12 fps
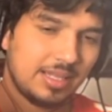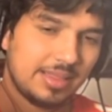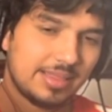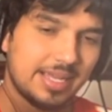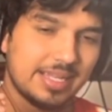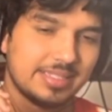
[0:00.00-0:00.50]

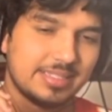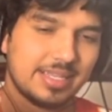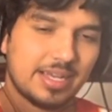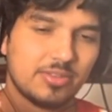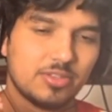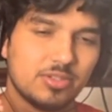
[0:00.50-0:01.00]
That's
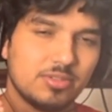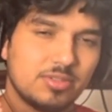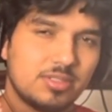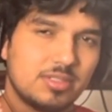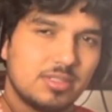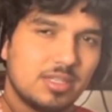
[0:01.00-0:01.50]
how
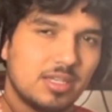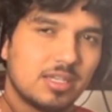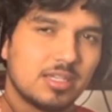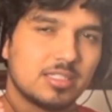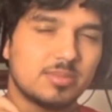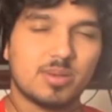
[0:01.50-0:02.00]
those
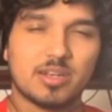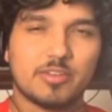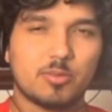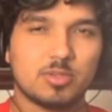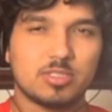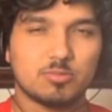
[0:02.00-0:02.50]
Spotify
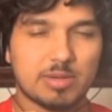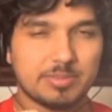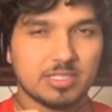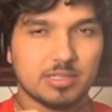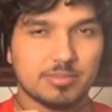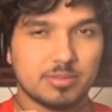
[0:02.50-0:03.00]
ones
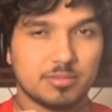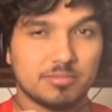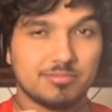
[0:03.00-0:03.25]
wrapped up.